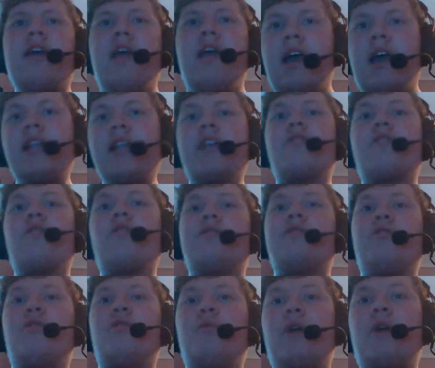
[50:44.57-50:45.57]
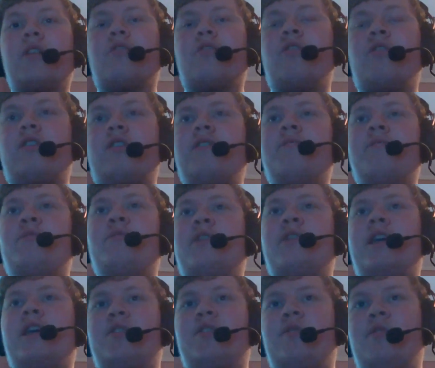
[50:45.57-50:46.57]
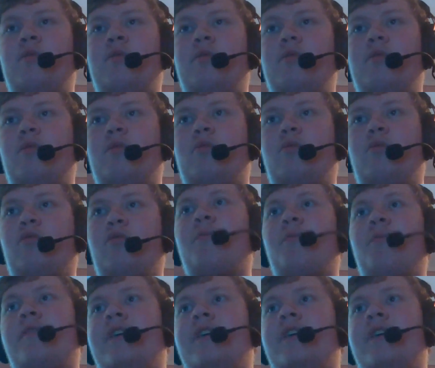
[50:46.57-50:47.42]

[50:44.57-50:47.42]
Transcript: And that's also what contributing to some of the